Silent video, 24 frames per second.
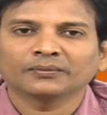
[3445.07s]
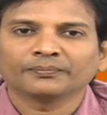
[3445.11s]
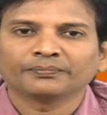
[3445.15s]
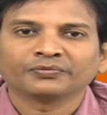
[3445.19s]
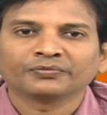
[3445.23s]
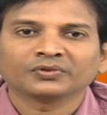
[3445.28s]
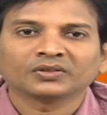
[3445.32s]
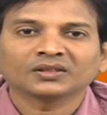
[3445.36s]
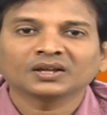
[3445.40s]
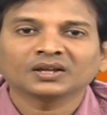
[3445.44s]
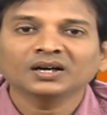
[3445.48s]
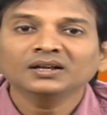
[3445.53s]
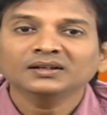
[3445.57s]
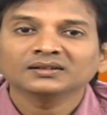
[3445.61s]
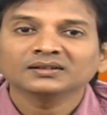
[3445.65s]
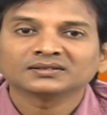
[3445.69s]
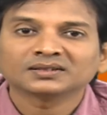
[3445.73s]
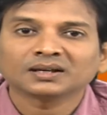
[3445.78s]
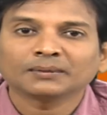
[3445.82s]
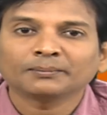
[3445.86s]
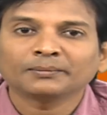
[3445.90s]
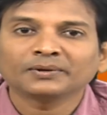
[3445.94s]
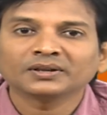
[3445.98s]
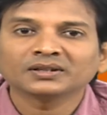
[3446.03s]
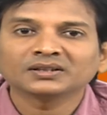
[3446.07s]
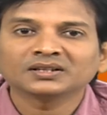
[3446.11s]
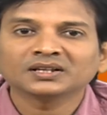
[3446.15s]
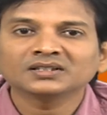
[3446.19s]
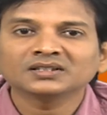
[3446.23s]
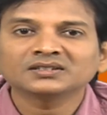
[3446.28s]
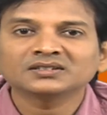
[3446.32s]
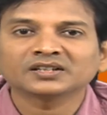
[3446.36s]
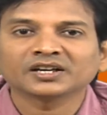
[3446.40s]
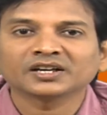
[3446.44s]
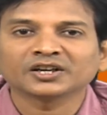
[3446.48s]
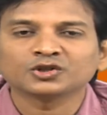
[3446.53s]
the some other's
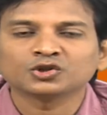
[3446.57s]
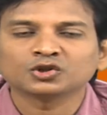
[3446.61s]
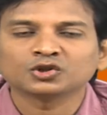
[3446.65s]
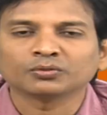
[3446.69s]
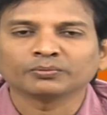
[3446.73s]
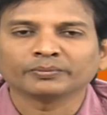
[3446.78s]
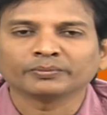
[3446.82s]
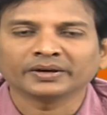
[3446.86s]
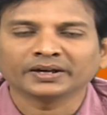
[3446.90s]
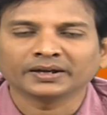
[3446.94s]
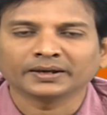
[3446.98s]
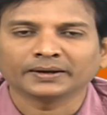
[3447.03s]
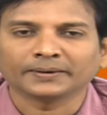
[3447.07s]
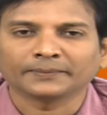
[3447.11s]
resume.